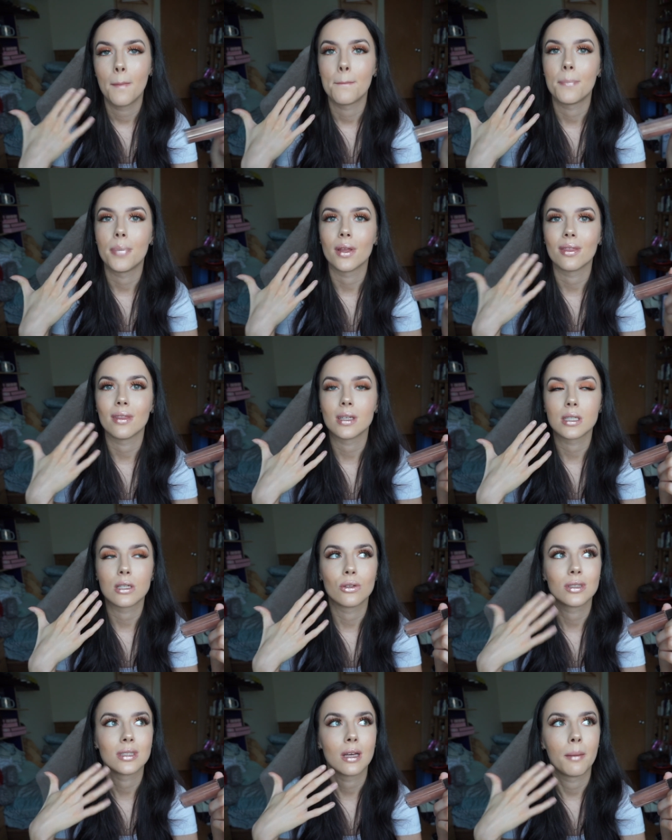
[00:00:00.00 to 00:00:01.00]
but this
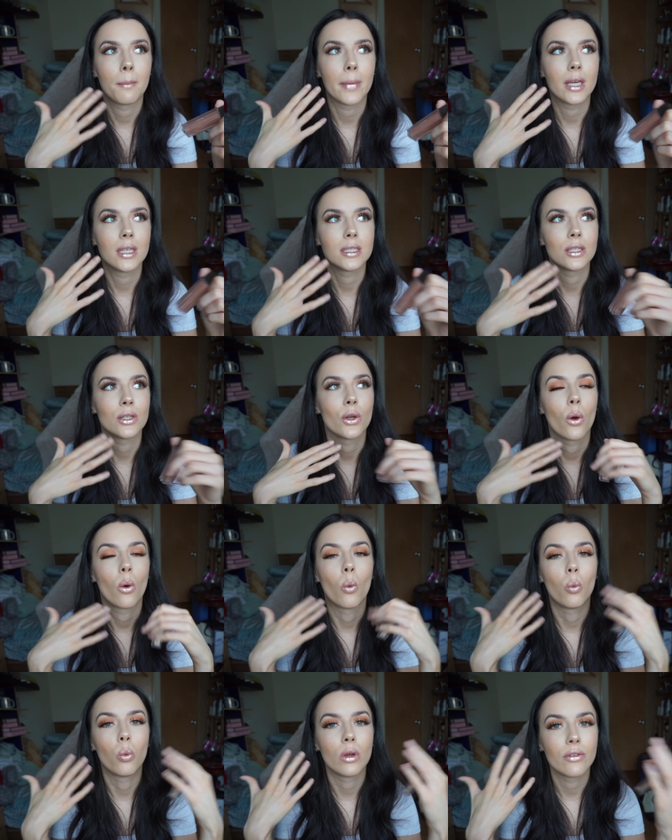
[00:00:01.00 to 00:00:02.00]
looks amazing
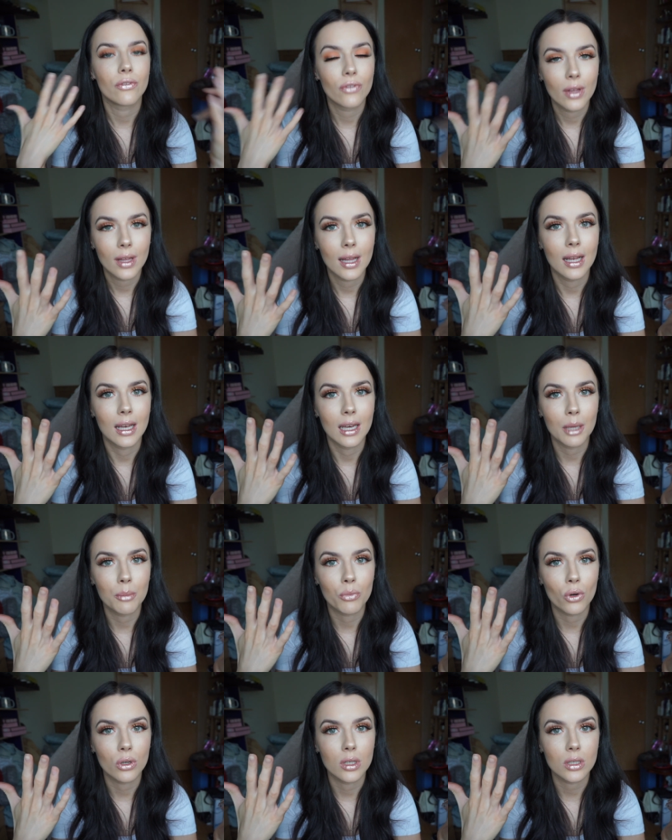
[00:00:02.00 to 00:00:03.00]
with lip
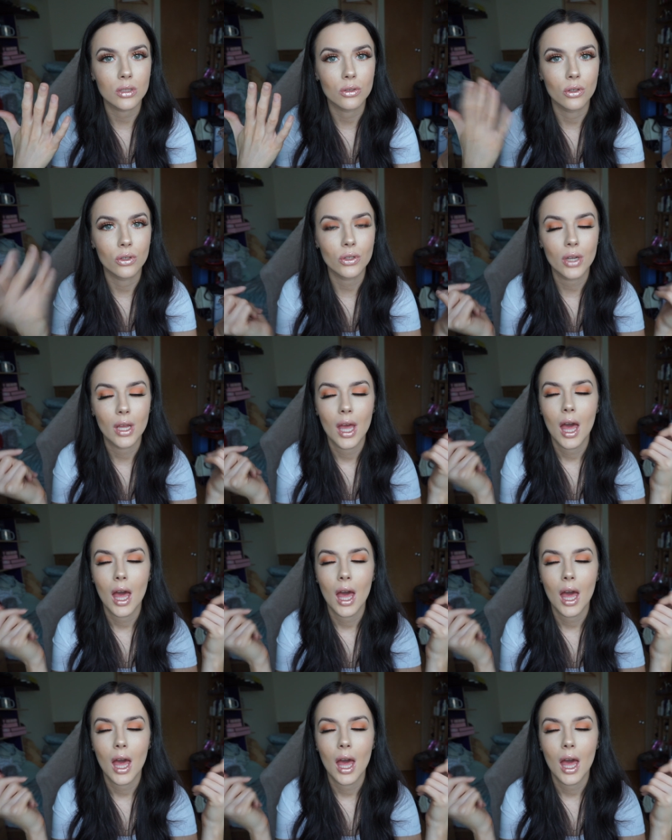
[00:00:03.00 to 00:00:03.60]
product on